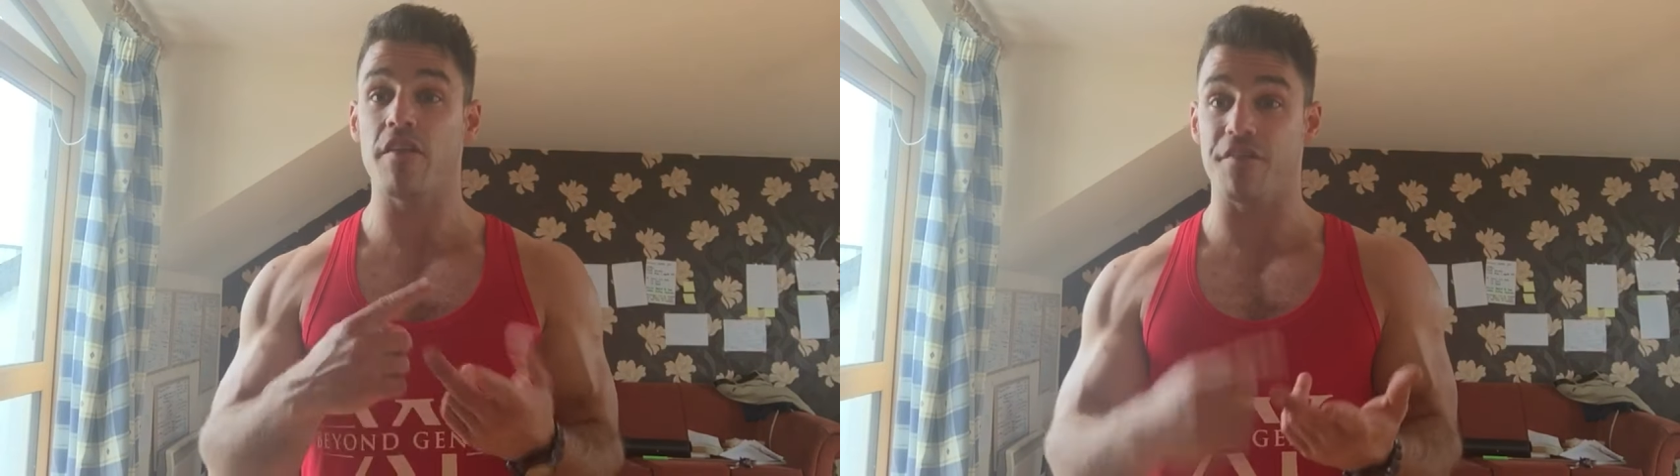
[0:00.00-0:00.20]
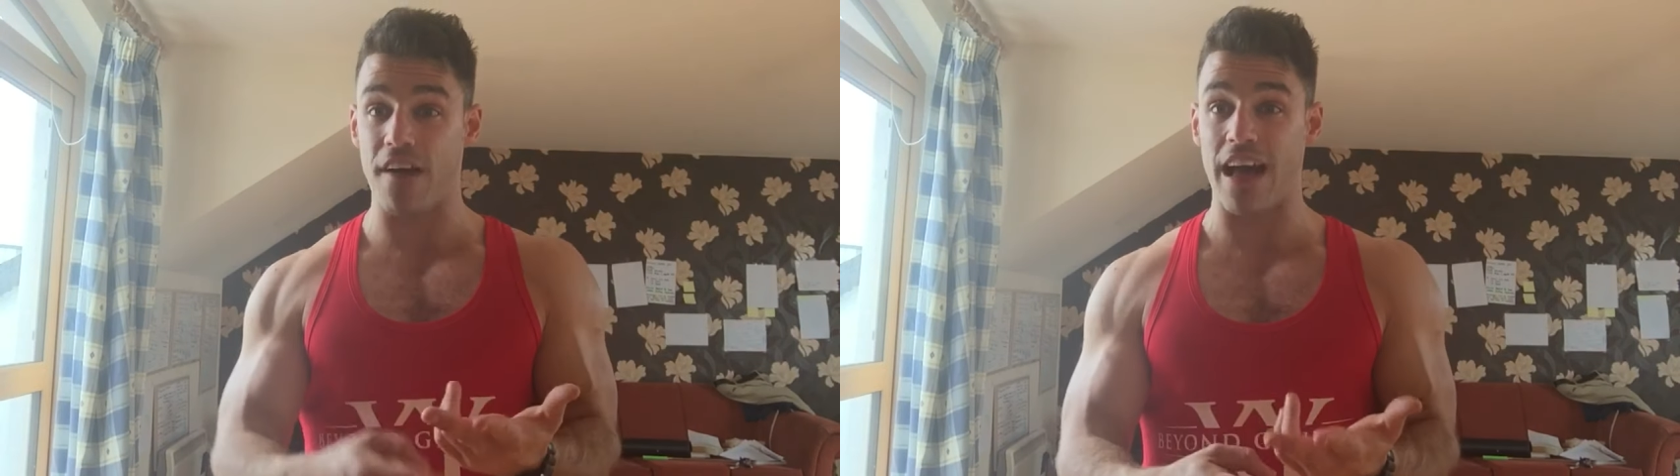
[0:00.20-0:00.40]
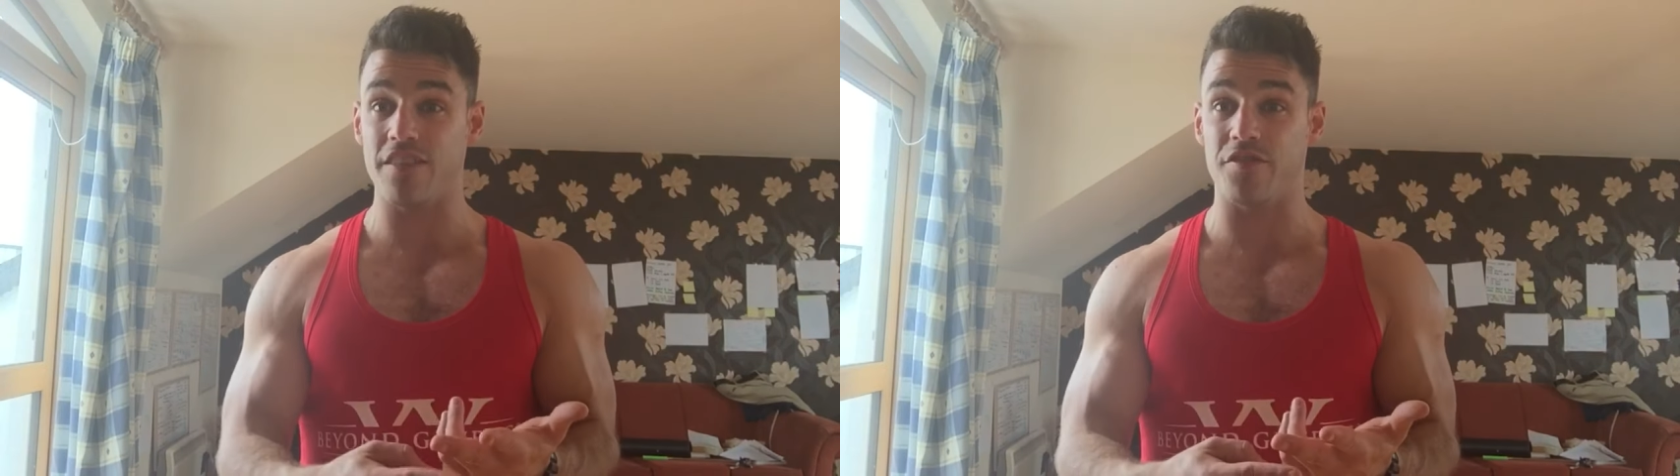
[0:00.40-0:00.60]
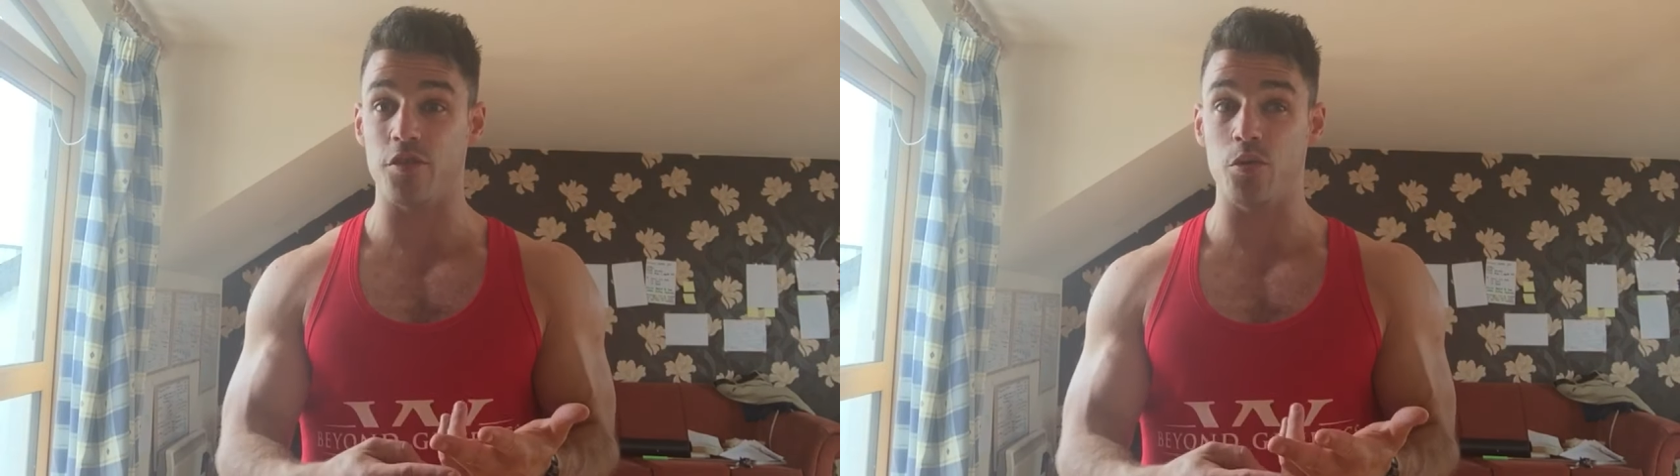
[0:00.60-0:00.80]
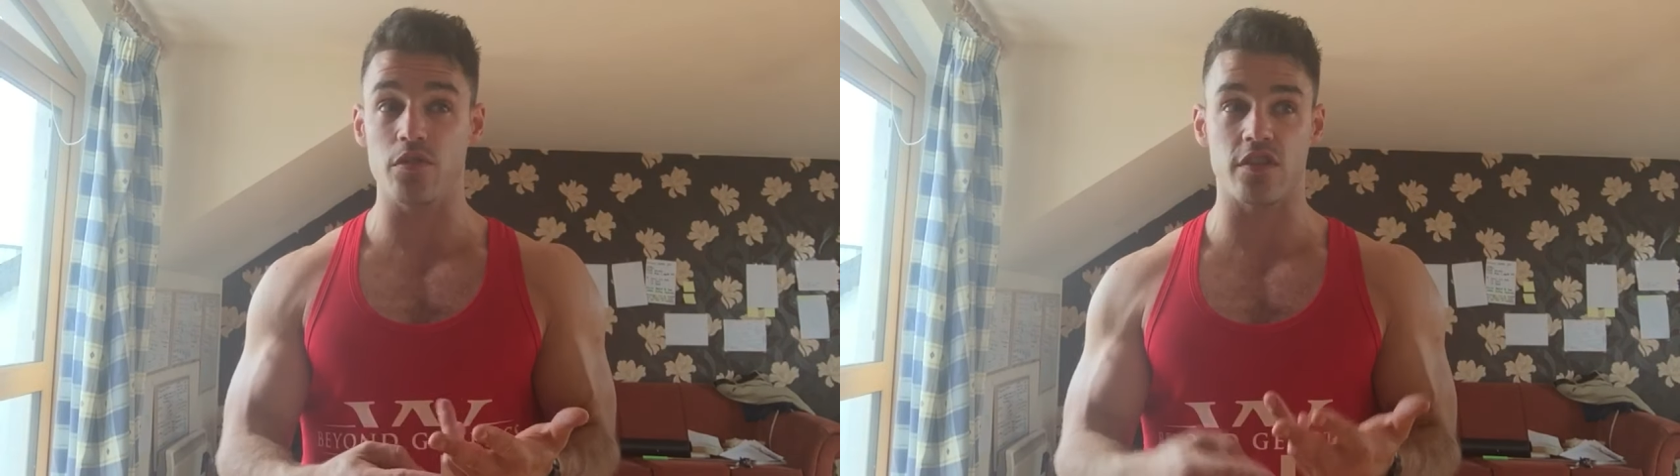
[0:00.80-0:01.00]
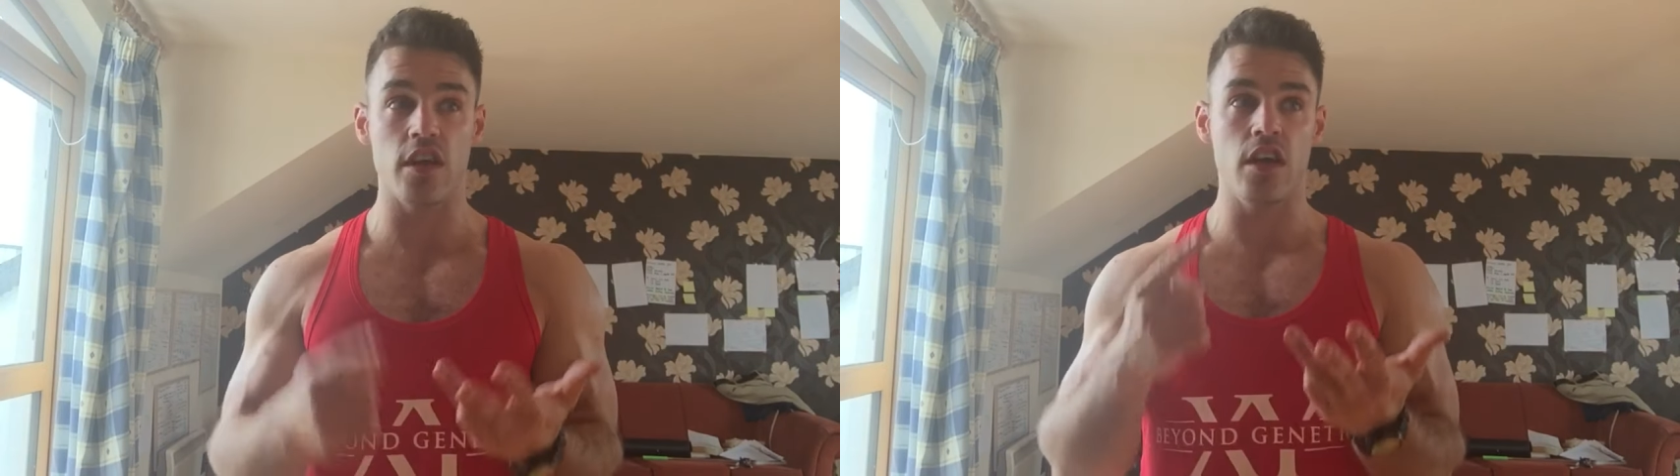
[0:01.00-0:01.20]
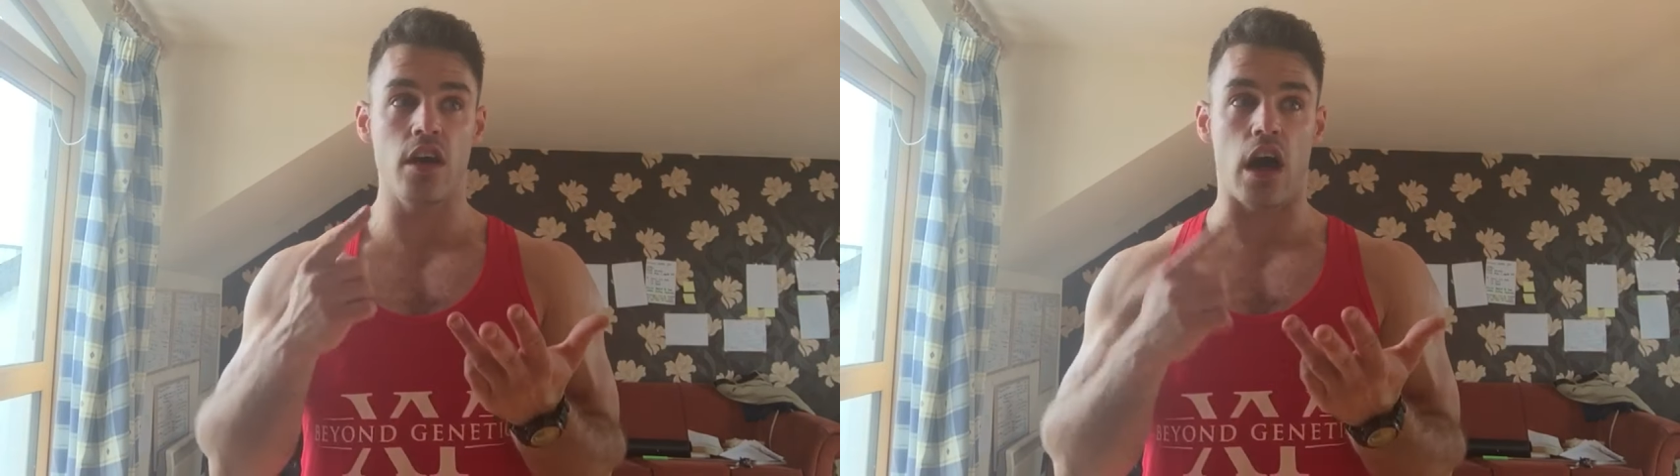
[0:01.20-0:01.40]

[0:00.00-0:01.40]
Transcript: fast foods,